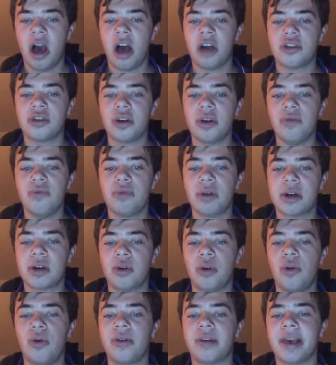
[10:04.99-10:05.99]
I don't
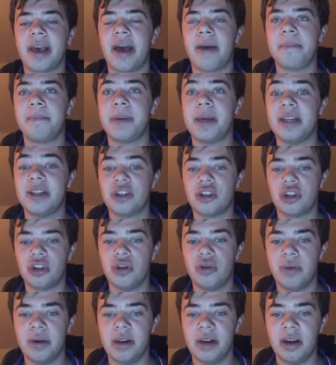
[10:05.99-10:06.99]
recall Camp being
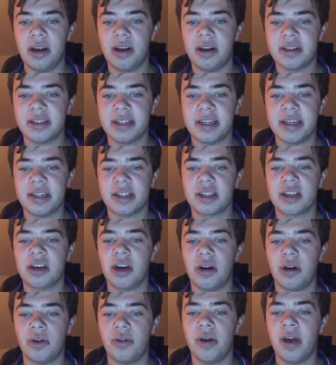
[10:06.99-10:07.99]
too alert in his
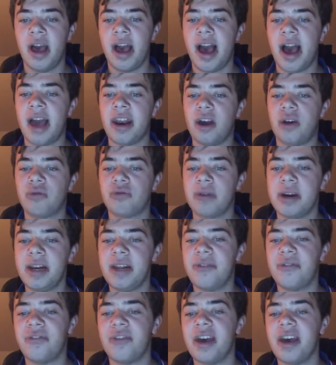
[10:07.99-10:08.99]
goal, and I
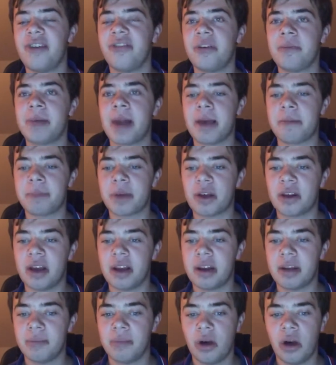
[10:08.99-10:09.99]
really fear for Blackburn
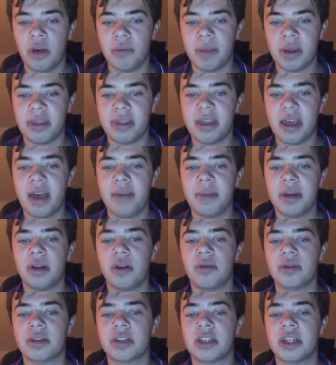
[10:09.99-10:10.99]
at the moment. Them
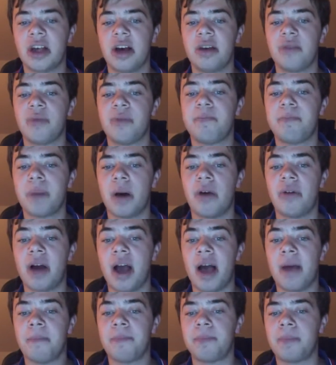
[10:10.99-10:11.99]
alongside with
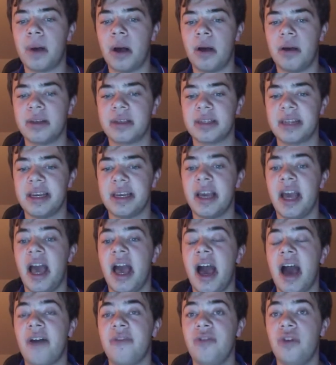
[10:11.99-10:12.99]
Borough and Barnsley
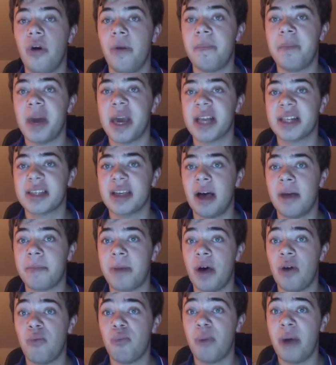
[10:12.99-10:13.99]
have not picked
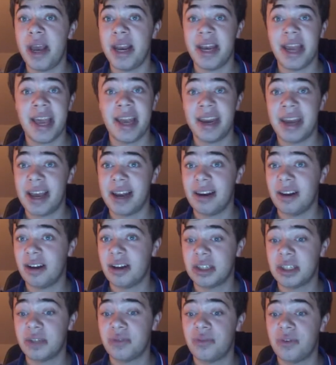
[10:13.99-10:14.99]
up a win in their
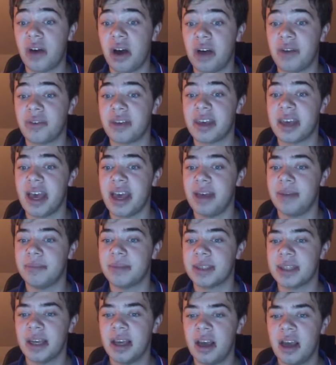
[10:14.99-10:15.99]
last five
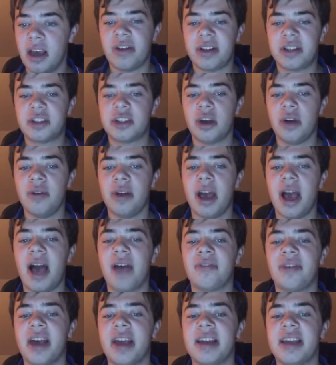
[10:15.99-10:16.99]
games. They don't
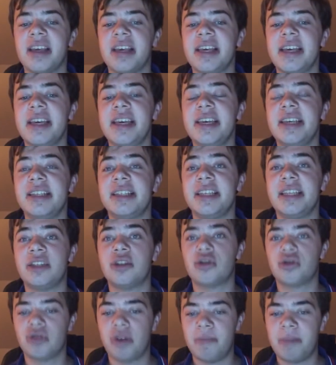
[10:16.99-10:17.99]
have an
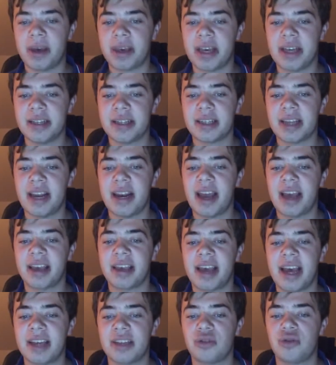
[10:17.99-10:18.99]
easy trip against their
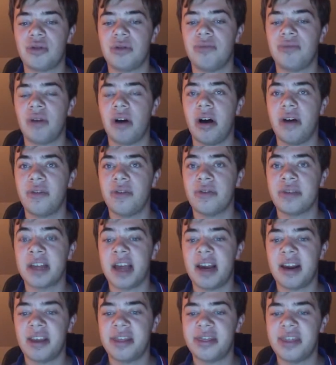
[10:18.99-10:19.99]
Lancastrian rivals,
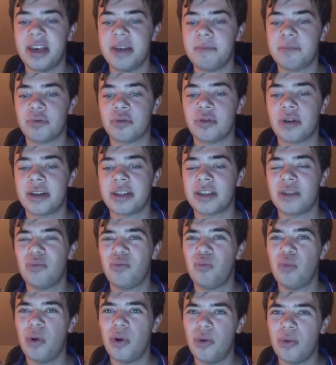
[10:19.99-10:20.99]
and I think
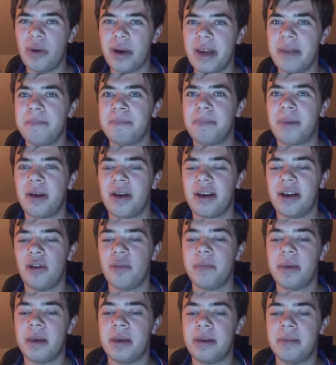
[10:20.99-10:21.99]
Preston will win, but
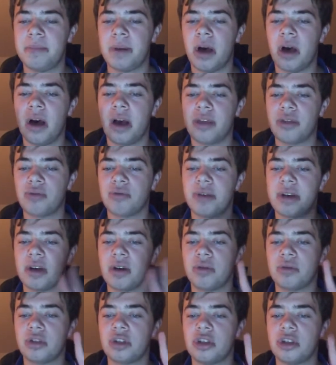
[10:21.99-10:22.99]
it'll be by three
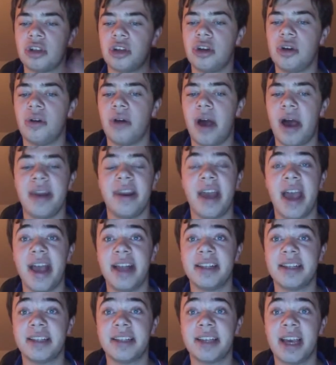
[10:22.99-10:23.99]
goals to two. An
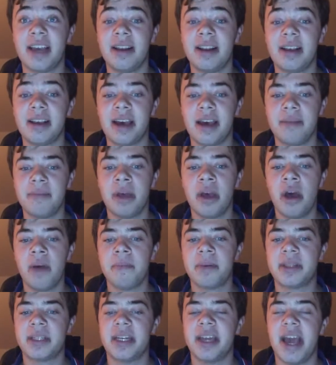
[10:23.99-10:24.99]
entertaining game,
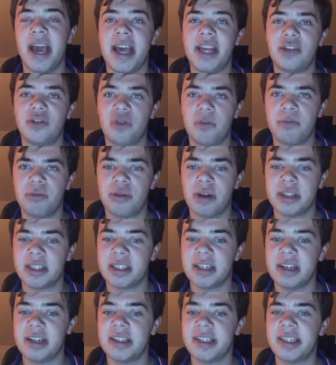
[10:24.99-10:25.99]
but an edge for
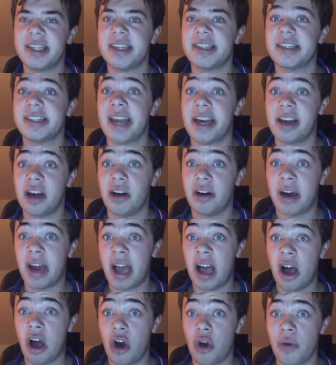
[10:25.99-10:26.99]
Preston since they are
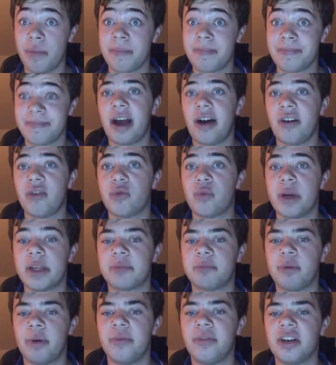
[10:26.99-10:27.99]
at home. Now with
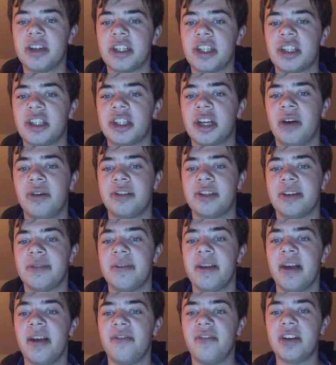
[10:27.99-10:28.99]
West Brom versus
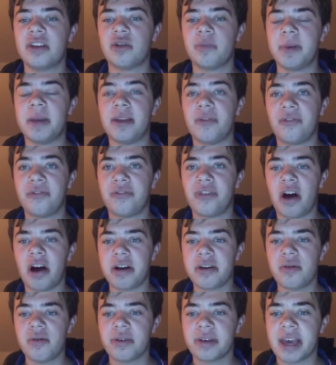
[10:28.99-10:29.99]
Charlton. This will be the
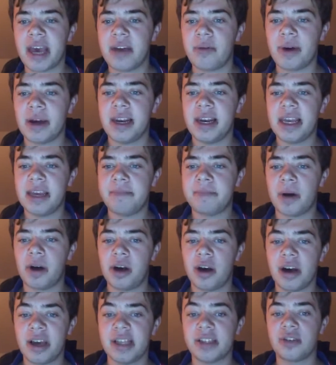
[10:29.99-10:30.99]
final game where Lee
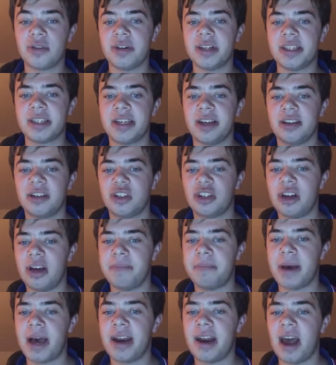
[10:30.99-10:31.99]
Bowyer is on his
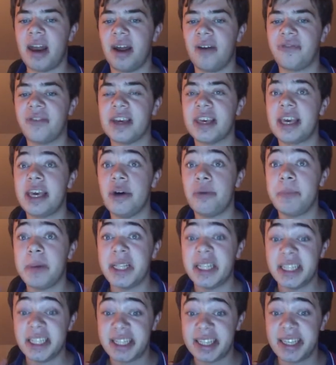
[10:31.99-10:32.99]
touchline ban, and I think he'll
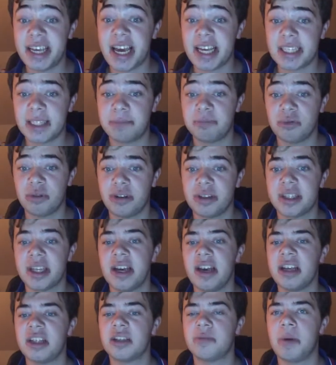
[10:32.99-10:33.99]
be
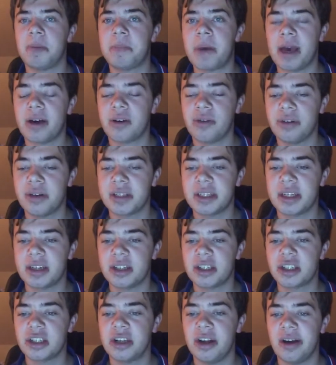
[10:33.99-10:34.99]
desperate to be back on the
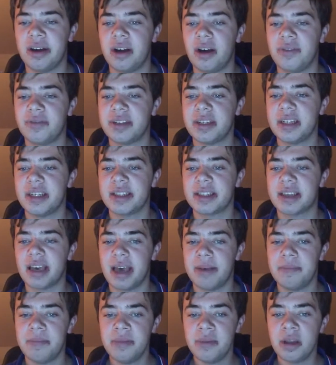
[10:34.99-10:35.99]
touchline after this
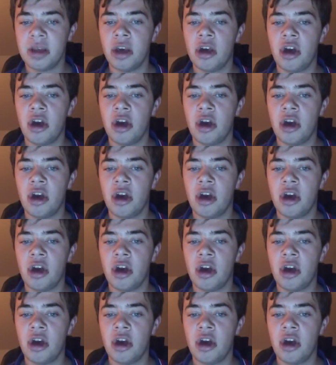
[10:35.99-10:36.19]
game.